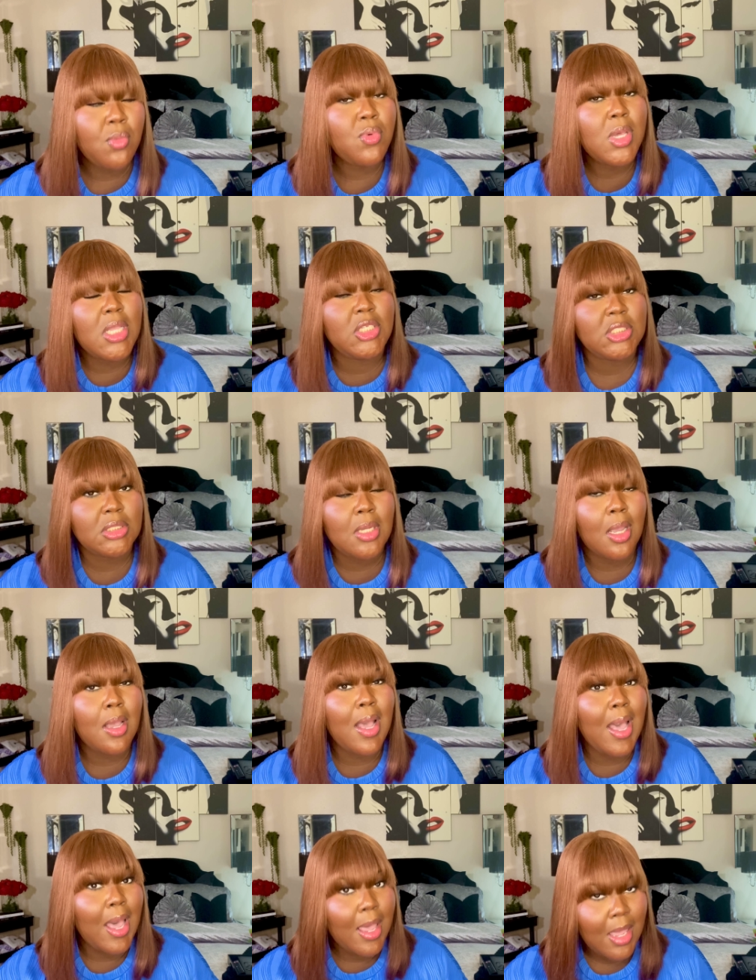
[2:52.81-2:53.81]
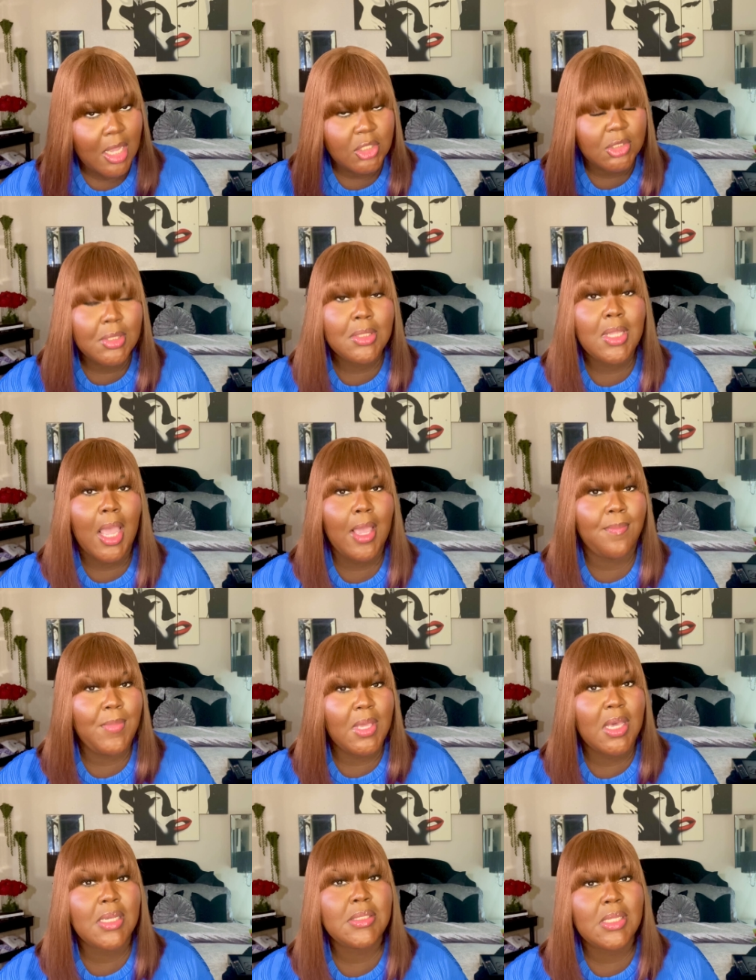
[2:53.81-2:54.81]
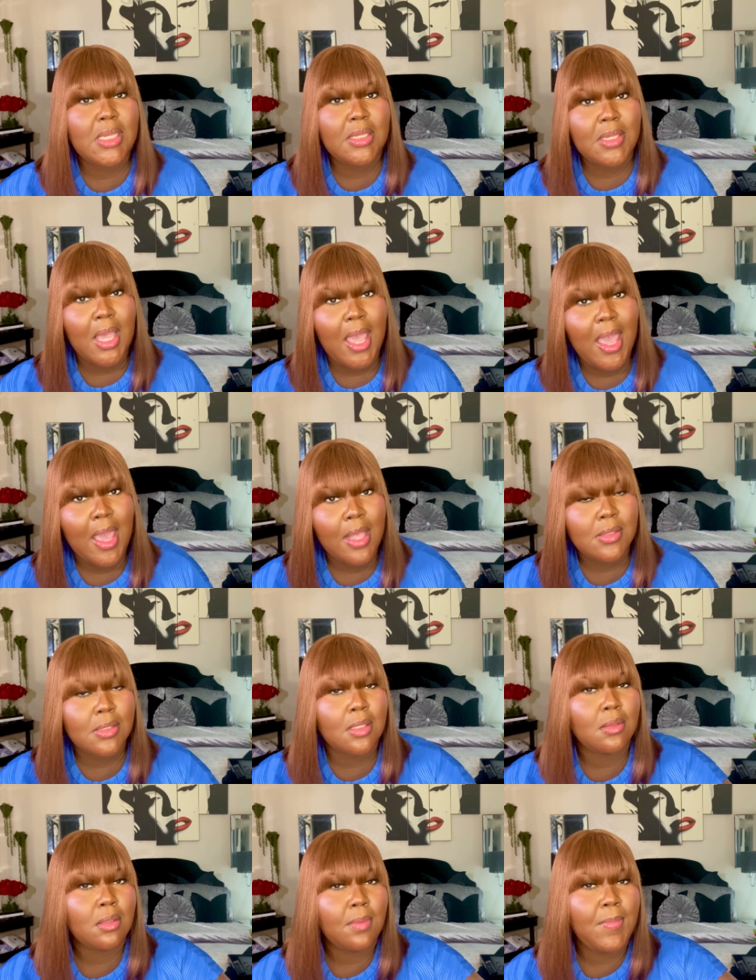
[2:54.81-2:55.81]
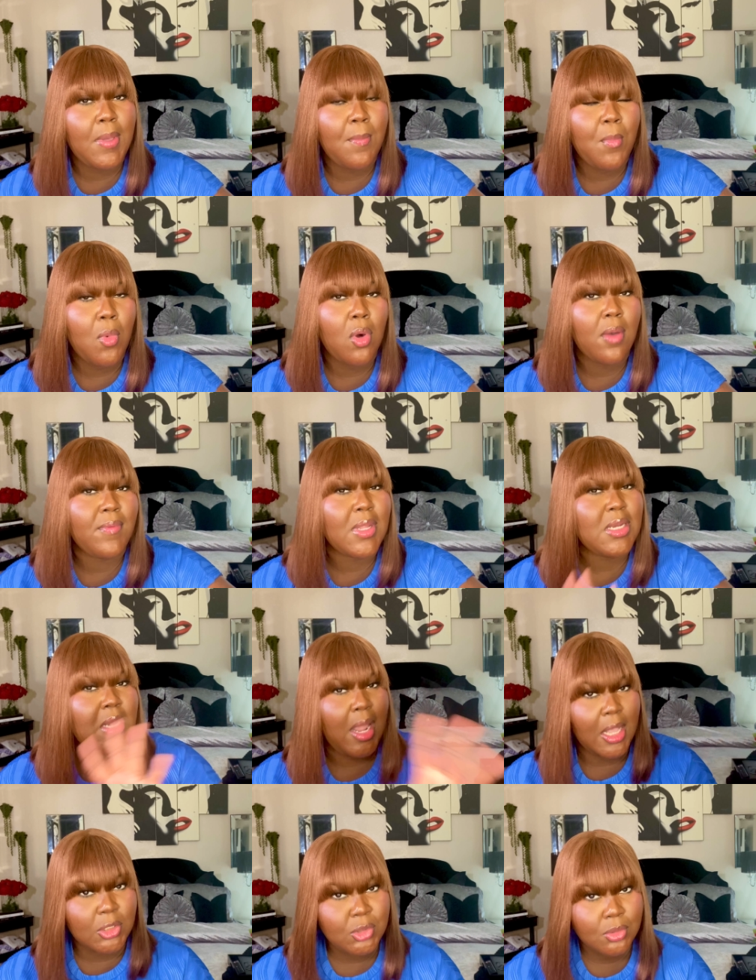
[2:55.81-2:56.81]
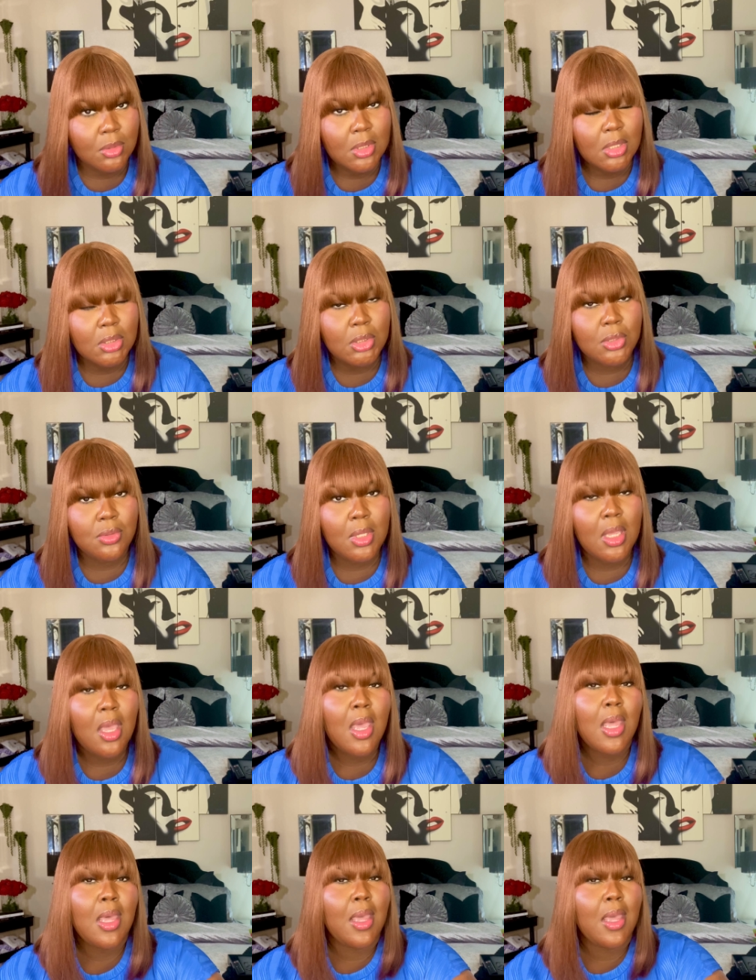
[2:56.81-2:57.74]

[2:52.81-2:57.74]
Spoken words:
which I actually like because it adds a little bit more of a natural look to it,